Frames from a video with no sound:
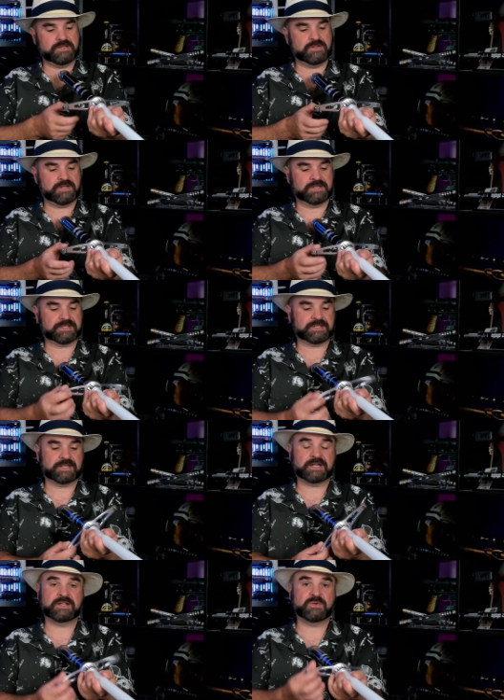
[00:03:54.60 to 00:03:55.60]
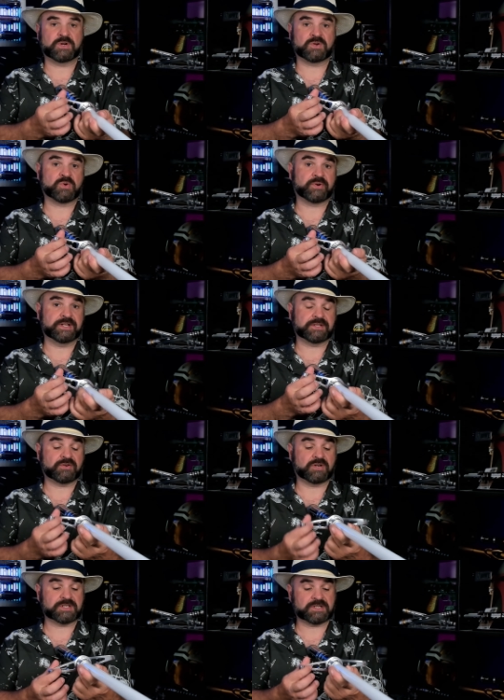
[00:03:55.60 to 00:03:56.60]
You can decide how you want to orient the
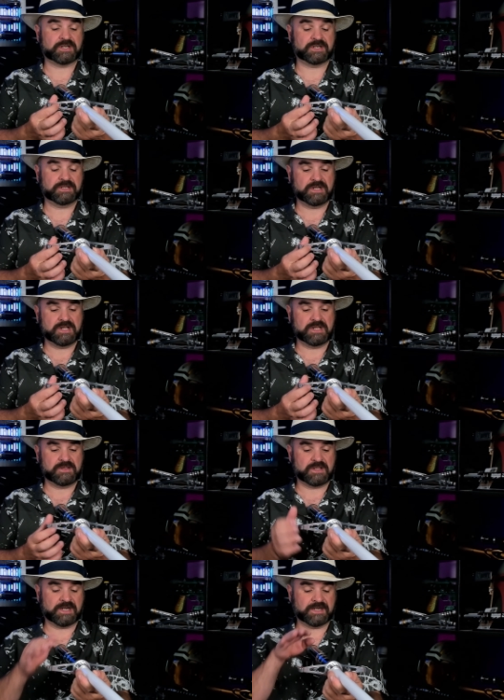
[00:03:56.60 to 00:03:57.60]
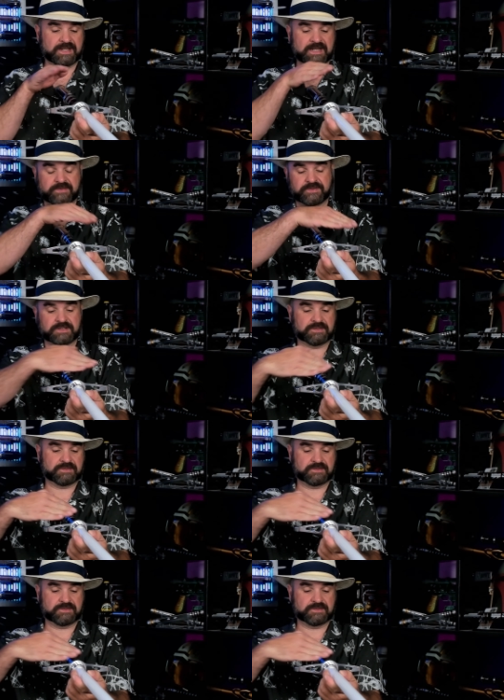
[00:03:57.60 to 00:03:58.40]
crossguard. I'm going to have it